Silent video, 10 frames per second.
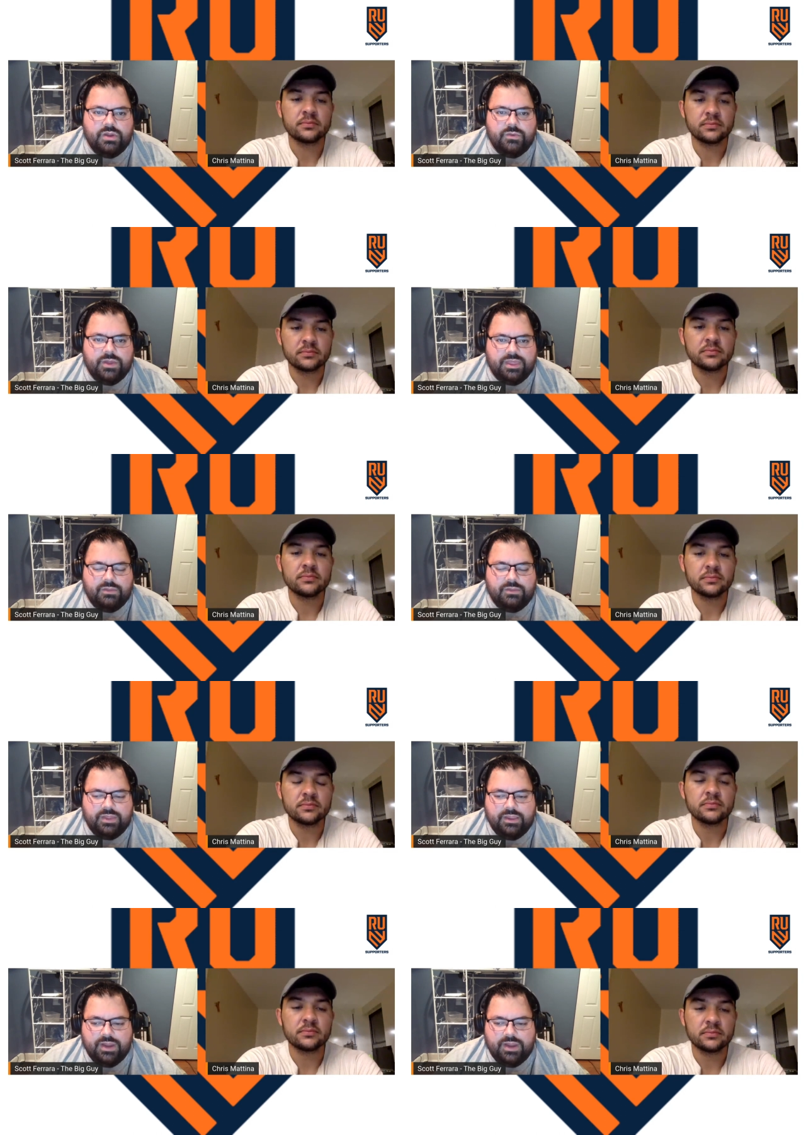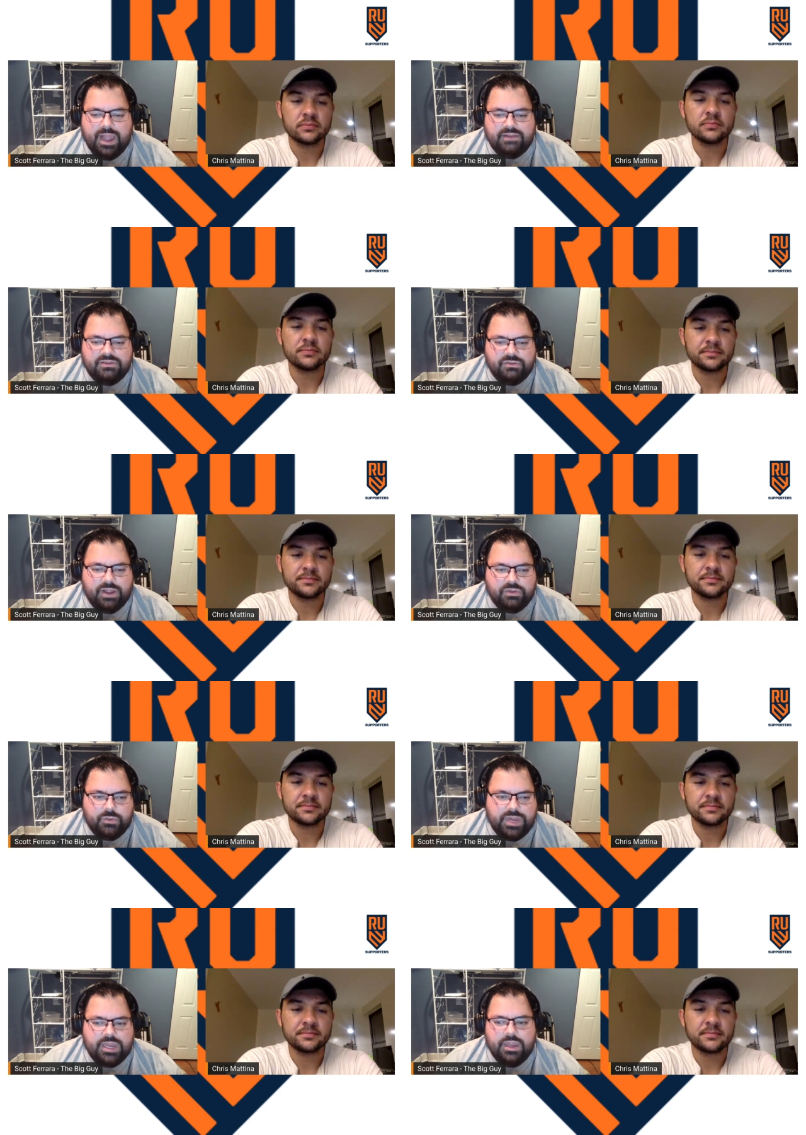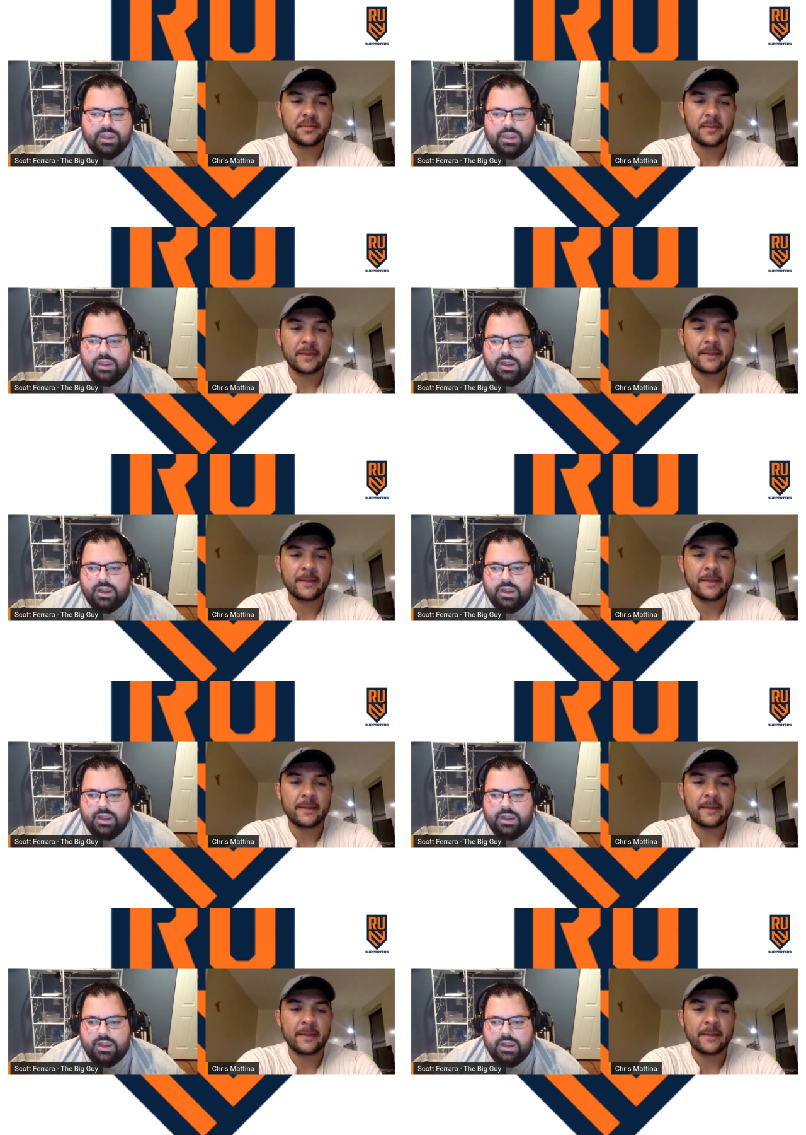Speaker 1: they're doing with with their guys throughout the week.